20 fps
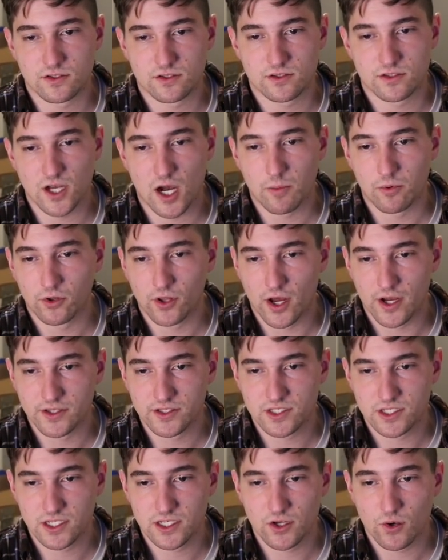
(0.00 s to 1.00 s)
double
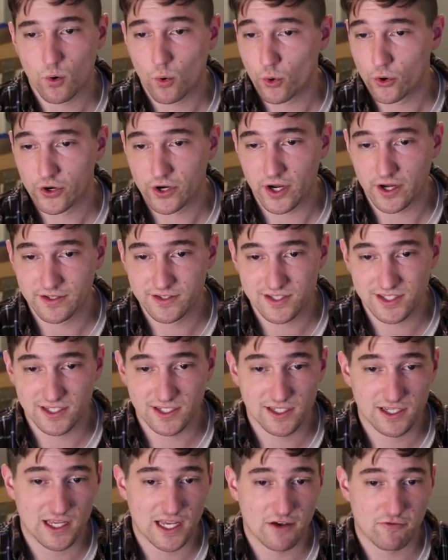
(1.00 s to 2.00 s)
hunting, horde
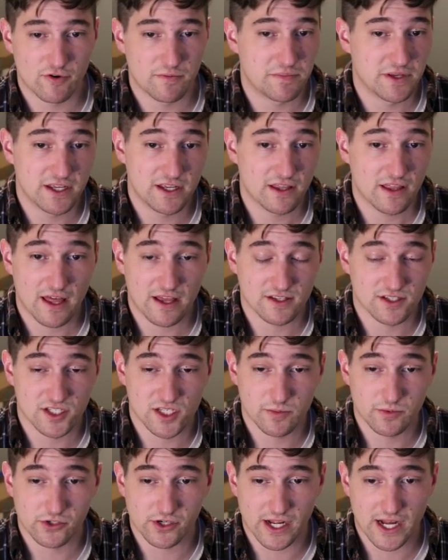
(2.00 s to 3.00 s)
hunting. It would be that
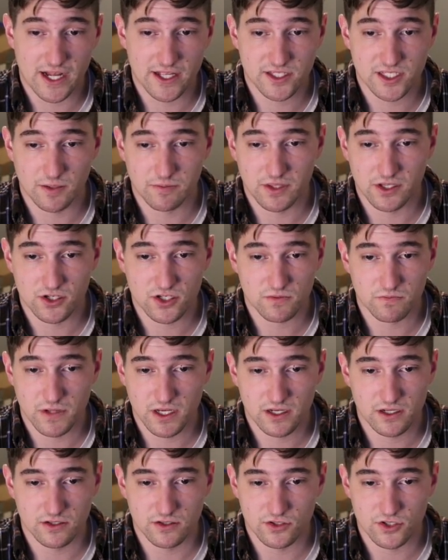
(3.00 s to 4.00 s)
similar concept. They just
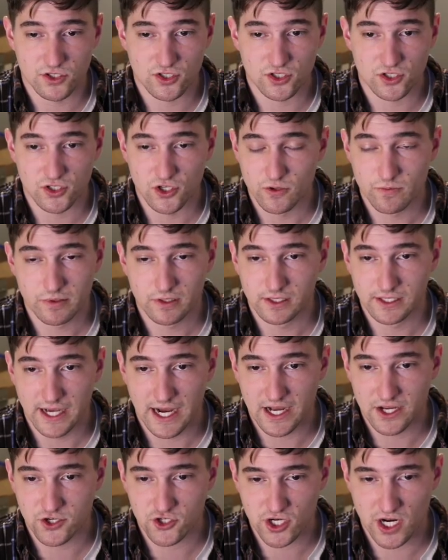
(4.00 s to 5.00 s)
made it stupidly
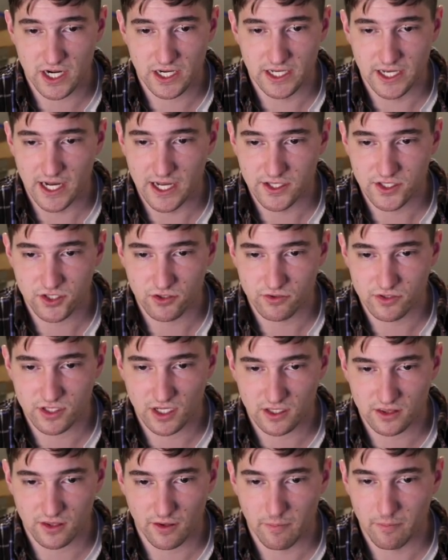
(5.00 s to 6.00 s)
high shiny odds, so it's
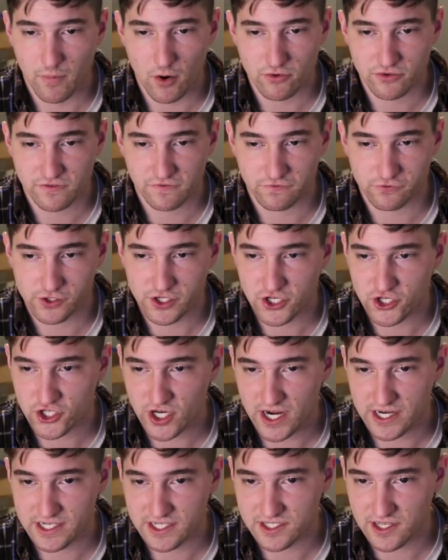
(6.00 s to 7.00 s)
like the most free
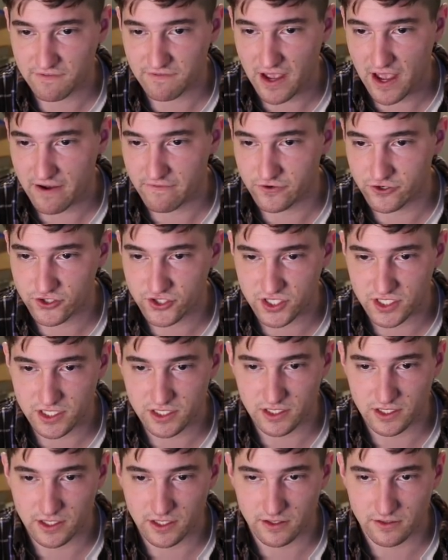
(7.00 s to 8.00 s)
shinies I've ever
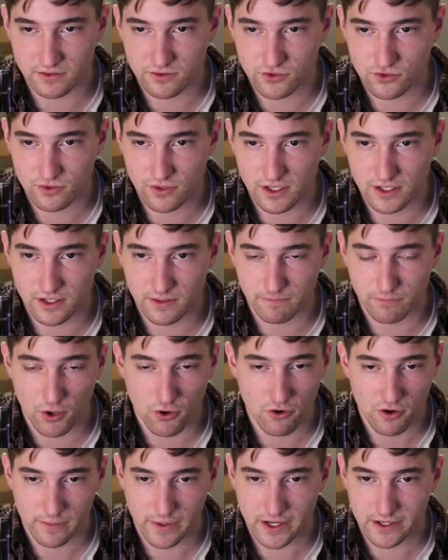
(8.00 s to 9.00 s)
seen in a
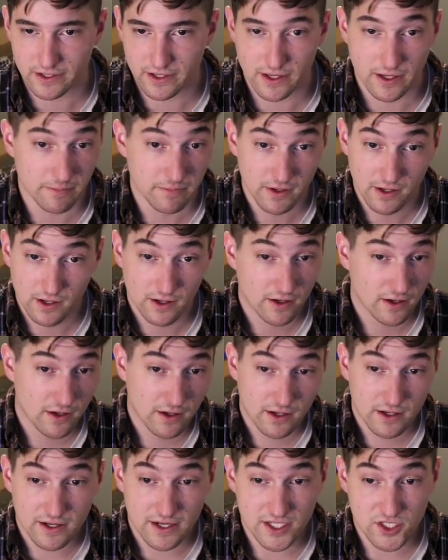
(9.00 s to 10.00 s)
Pokemon game.
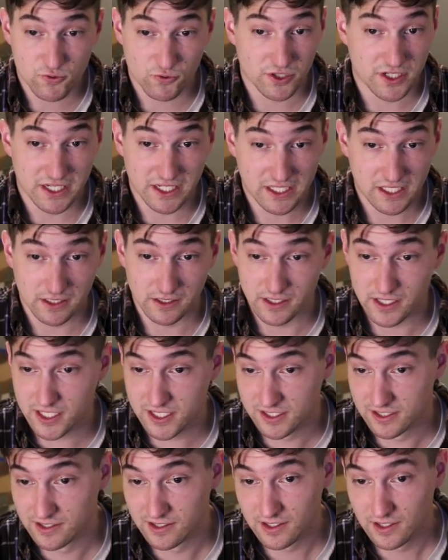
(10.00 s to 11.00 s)
It's
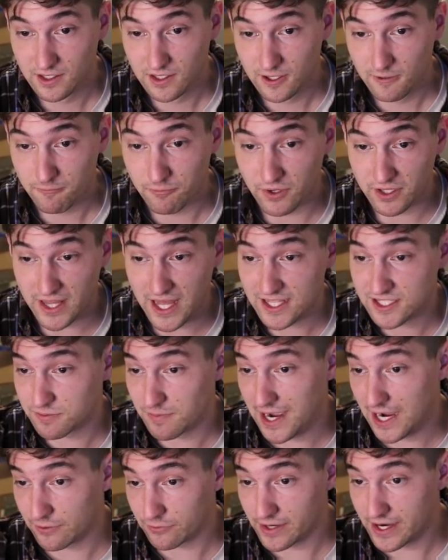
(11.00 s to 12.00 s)
ridiculous. But that's
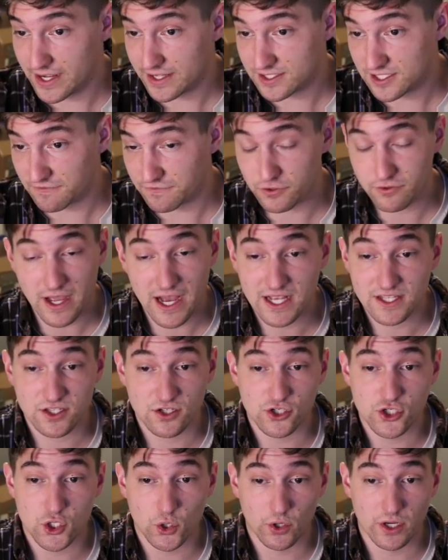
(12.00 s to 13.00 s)
my rant. If you guys
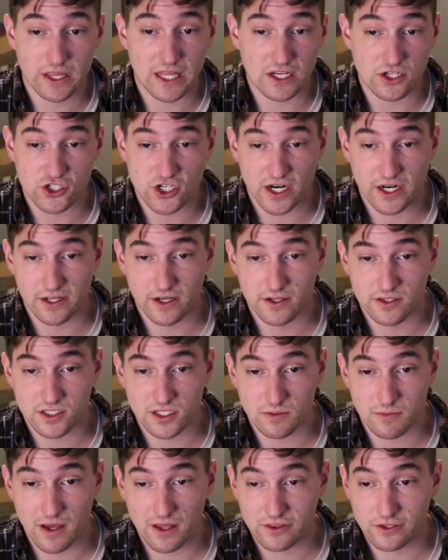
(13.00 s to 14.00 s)
enjoy that shiny
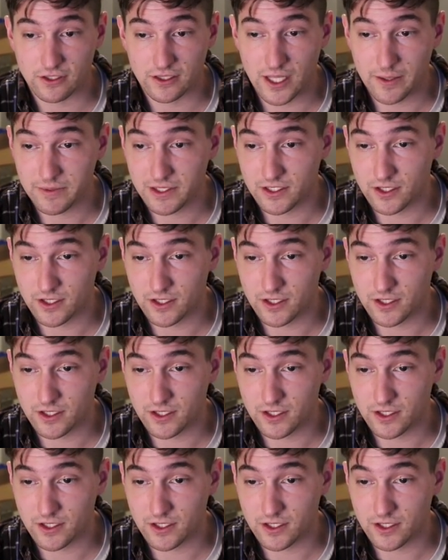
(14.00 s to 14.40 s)
hunting method, let me